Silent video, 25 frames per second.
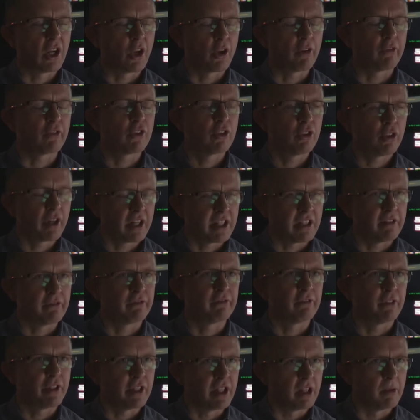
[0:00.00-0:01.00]
of creative
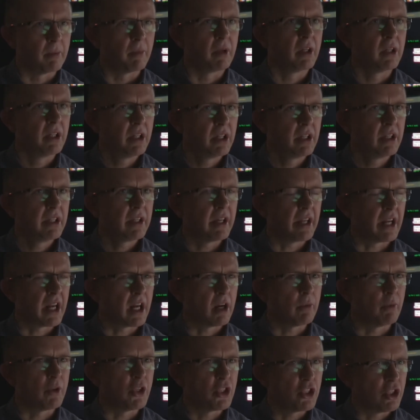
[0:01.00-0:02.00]
freedom in how
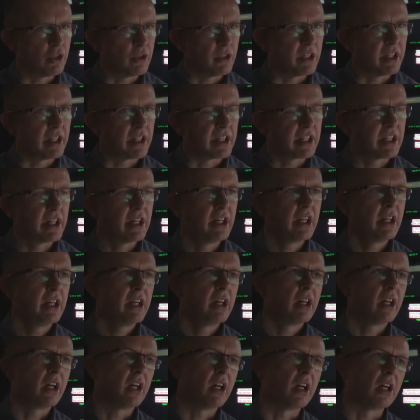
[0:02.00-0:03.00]
we shoot it
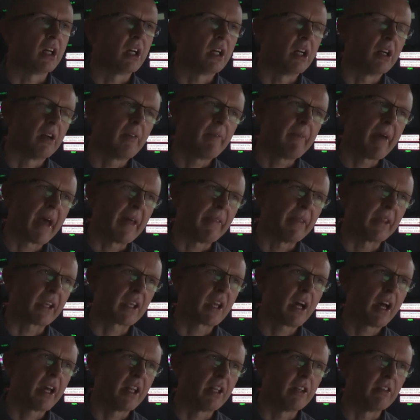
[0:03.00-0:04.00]
and the
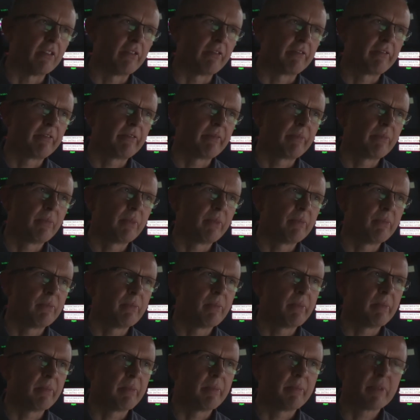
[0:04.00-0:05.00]
kind of
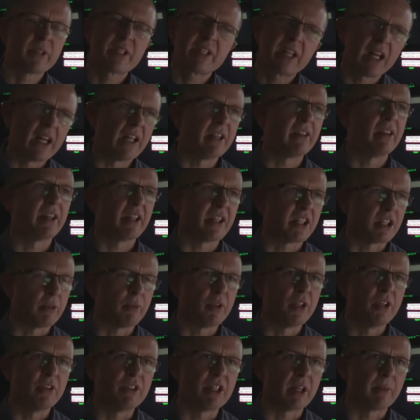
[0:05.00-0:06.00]
silly things that we
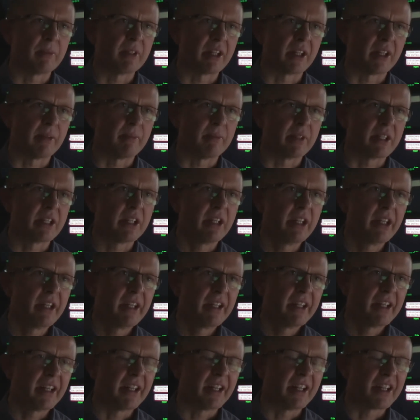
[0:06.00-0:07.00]
do sometimes.
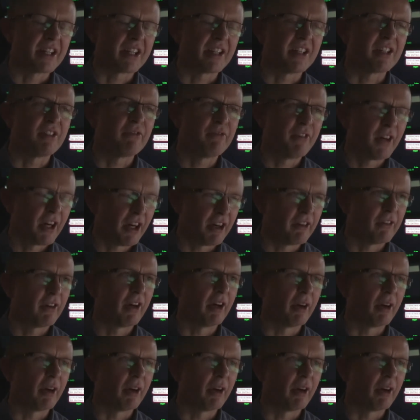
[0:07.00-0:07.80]
So it's very, very